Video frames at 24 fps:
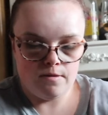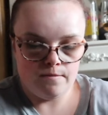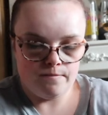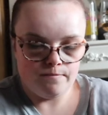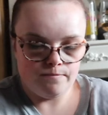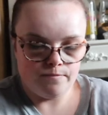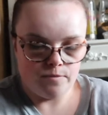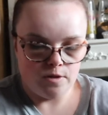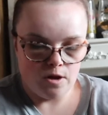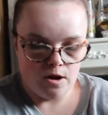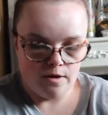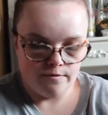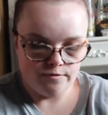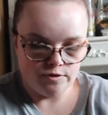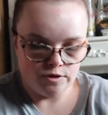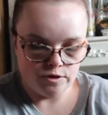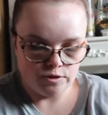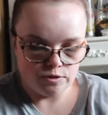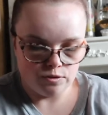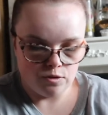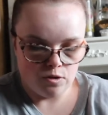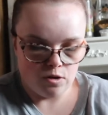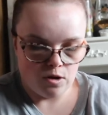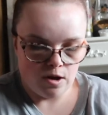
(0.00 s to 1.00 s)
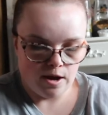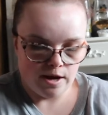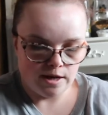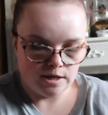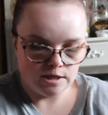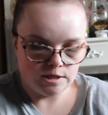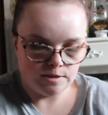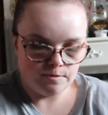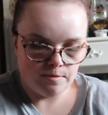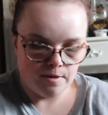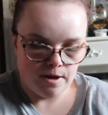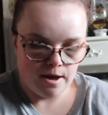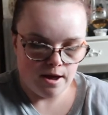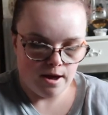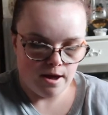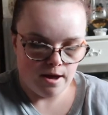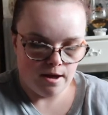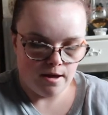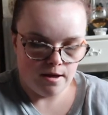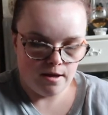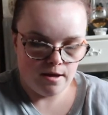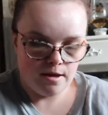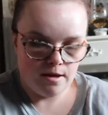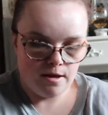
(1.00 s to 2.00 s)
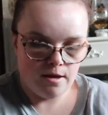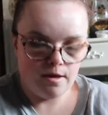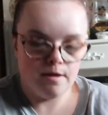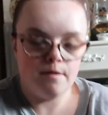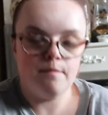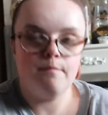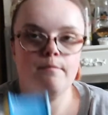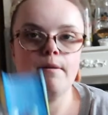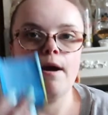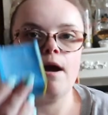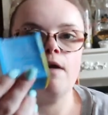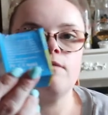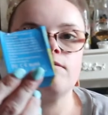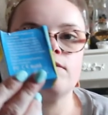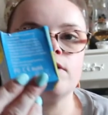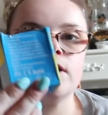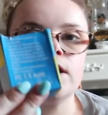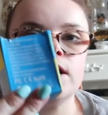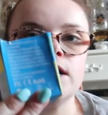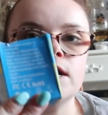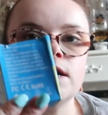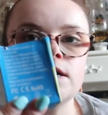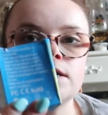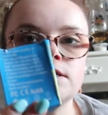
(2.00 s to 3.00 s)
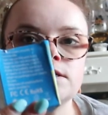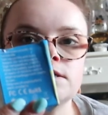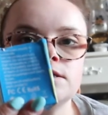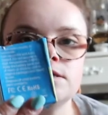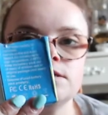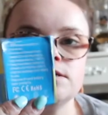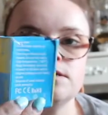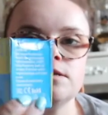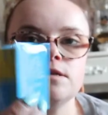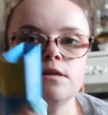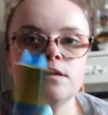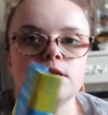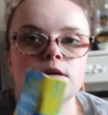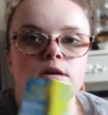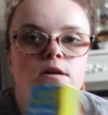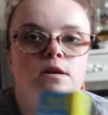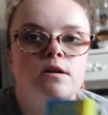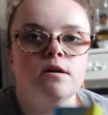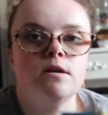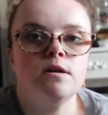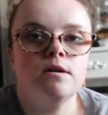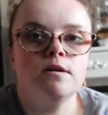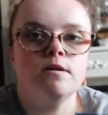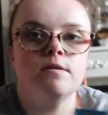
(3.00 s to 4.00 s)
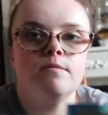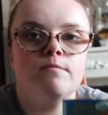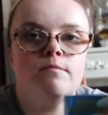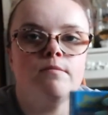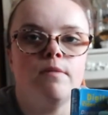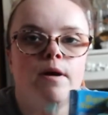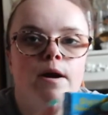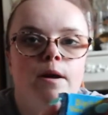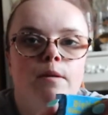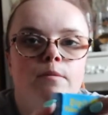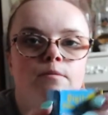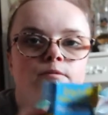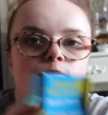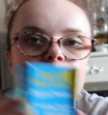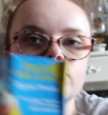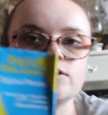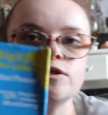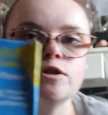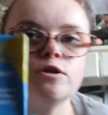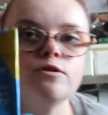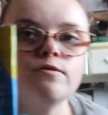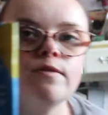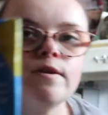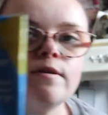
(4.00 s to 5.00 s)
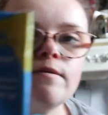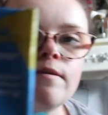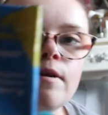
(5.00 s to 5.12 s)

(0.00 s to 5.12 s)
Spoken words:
I've just got like spare batteries. Might have showed you around the right